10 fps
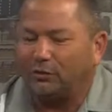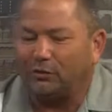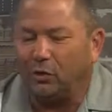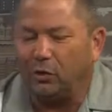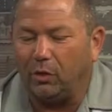
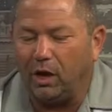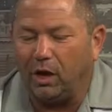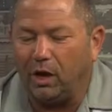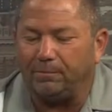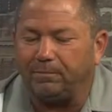
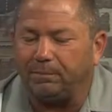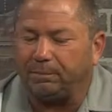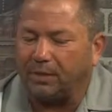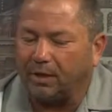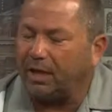So
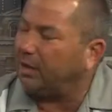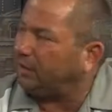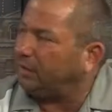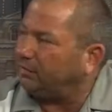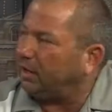yeah,
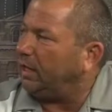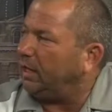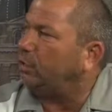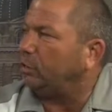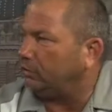that's
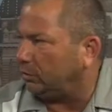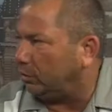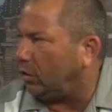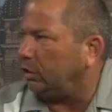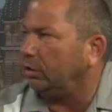and of course the
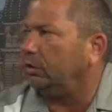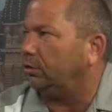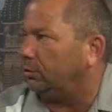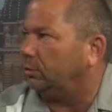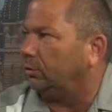
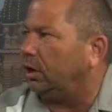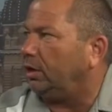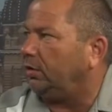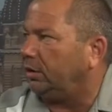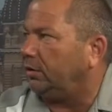longer you
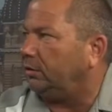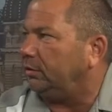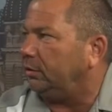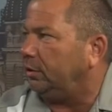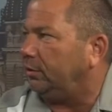run it, then
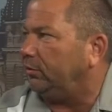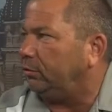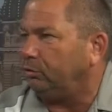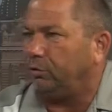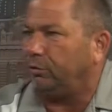if
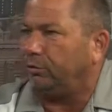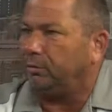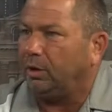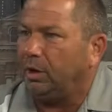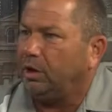you drove
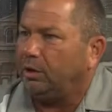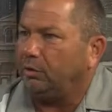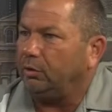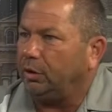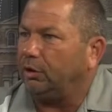from
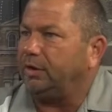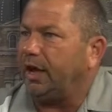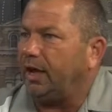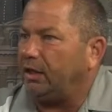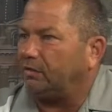here to
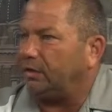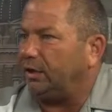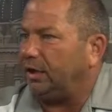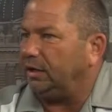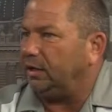Dallas on
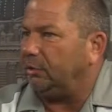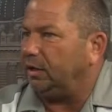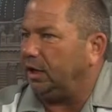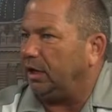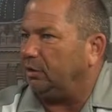a
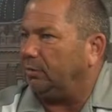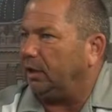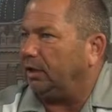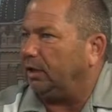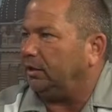90-degree day, you'd
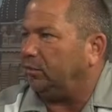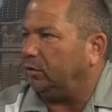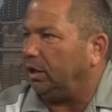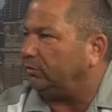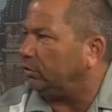probably get it to
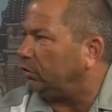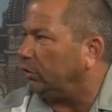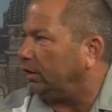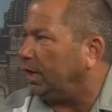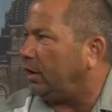where you have to
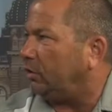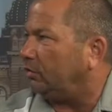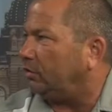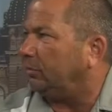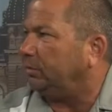turn it down
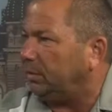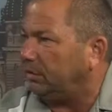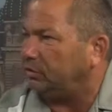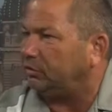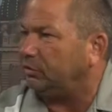and stuff,
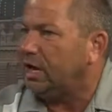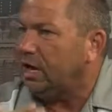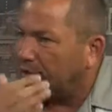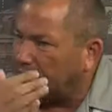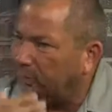because it just
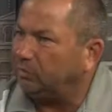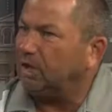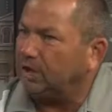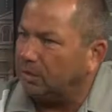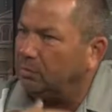keeps
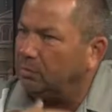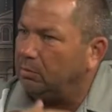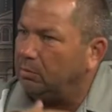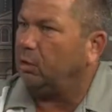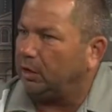taking
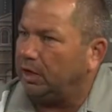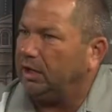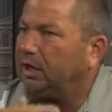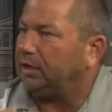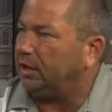more and more
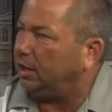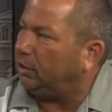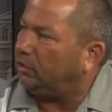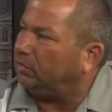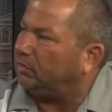heat out of the
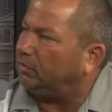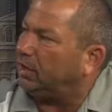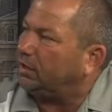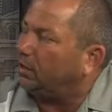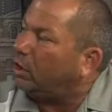air that's
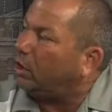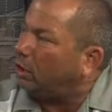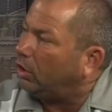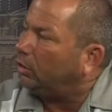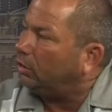inside the car.